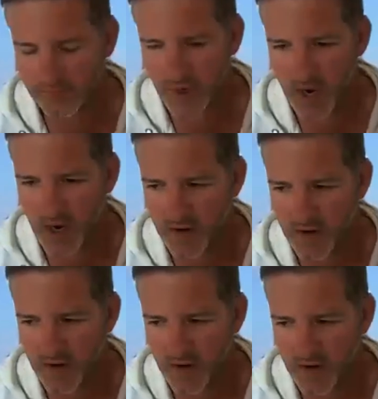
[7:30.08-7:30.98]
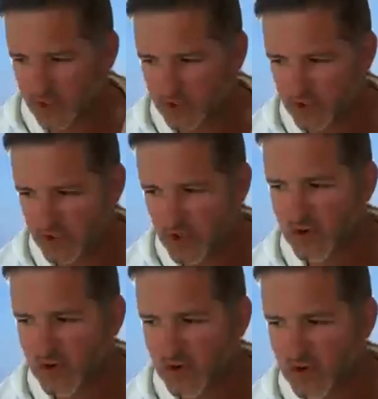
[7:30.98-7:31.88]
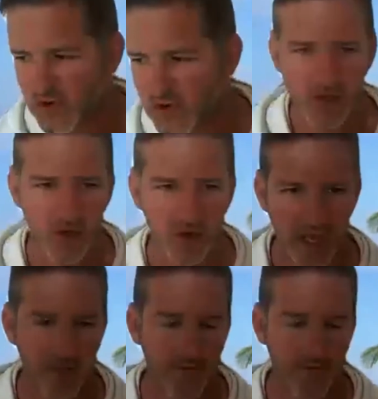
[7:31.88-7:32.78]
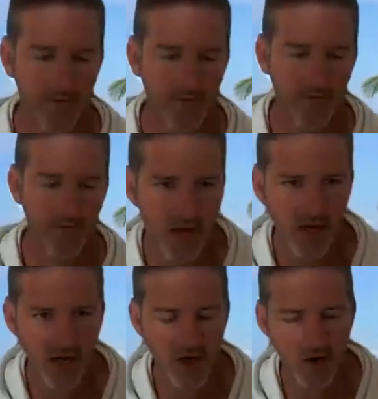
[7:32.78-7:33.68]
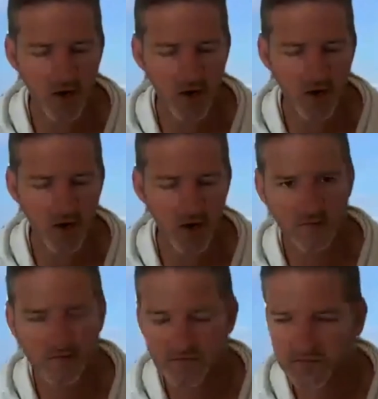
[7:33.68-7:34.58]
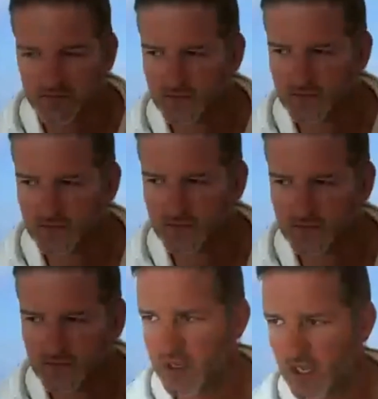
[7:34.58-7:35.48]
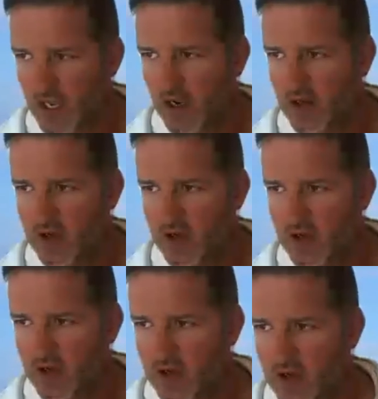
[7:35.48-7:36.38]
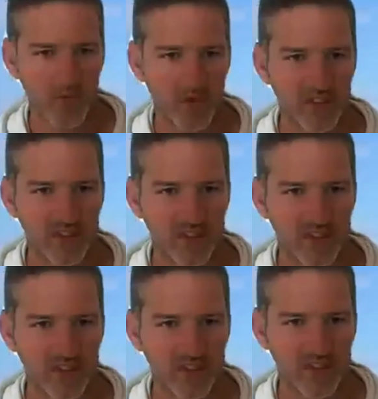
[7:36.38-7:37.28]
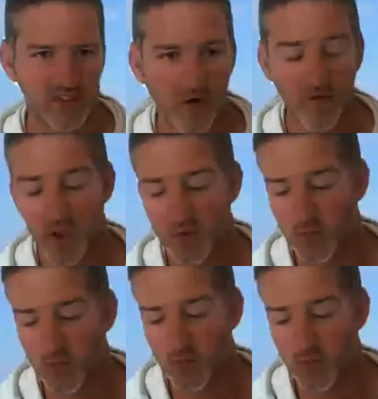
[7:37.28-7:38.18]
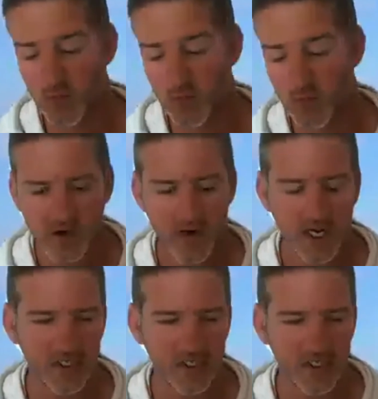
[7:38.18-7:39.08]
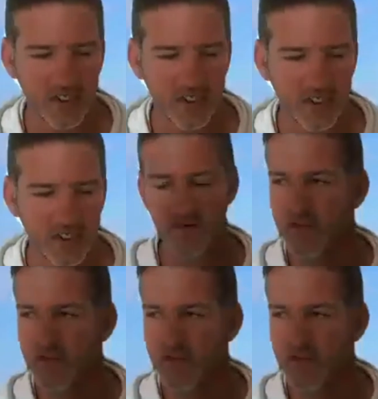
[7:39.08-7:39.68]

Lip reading: part of me which knew that it could get better, and I knew that I could do better myself. And I thought, right, well, how can I actually do this? And